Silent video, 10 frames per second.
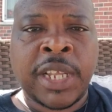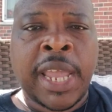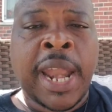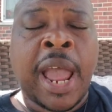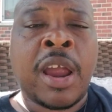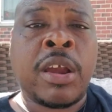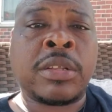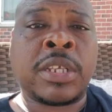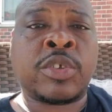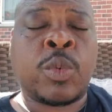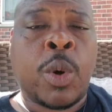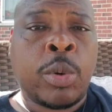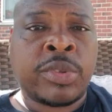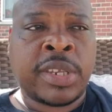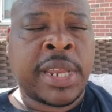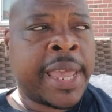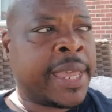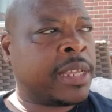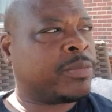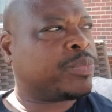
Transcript: And I heard this quote today,